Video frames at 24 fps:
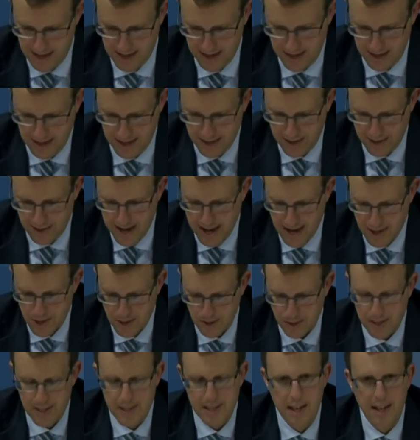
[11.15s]
the
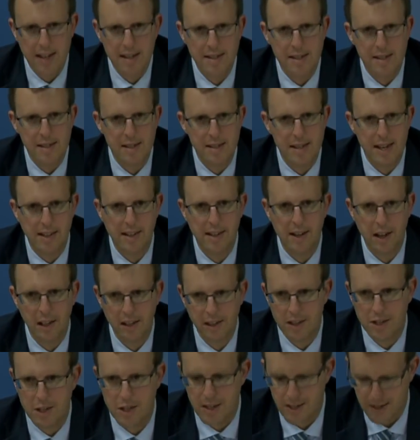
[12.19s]
International Science and
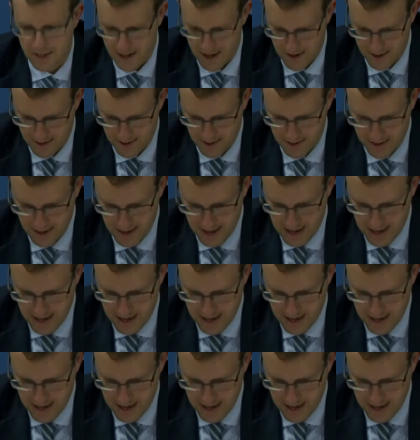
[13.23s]
Technology Center.